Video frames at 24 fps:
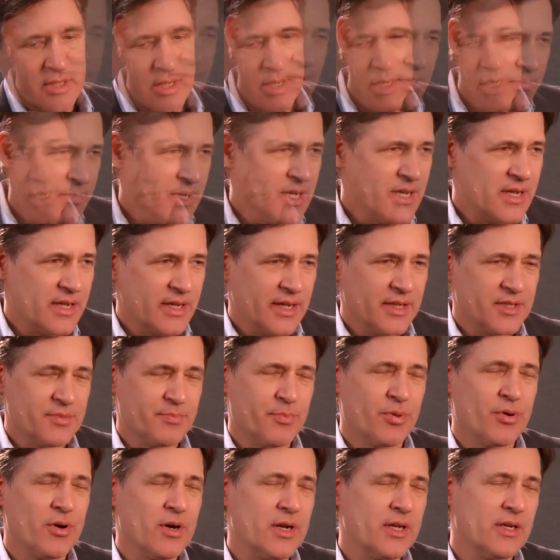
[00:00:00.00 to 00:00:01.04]
To me, it's
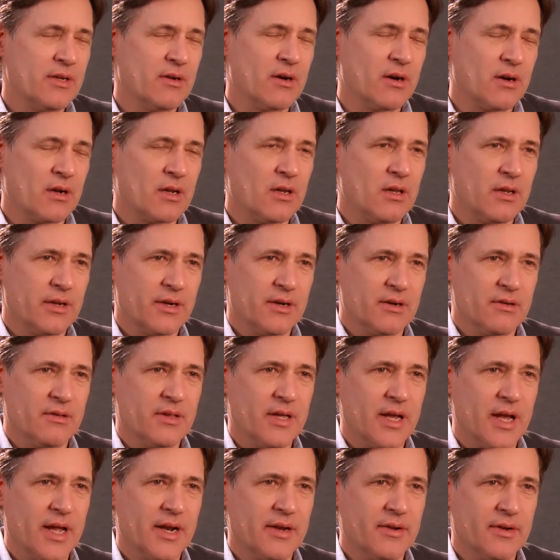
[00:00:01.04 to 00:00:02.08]
pretty darn clear
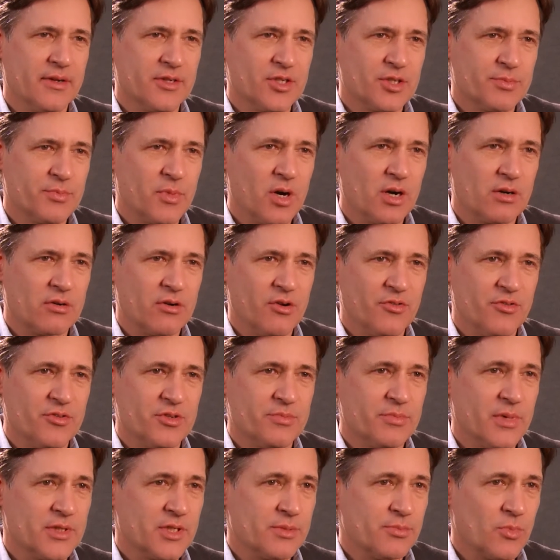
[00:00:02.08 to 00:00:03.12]
that smart growth is
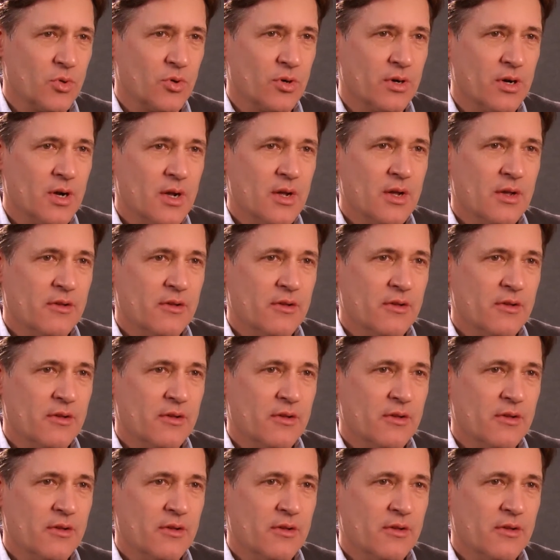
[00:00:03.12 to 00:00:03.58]
a much more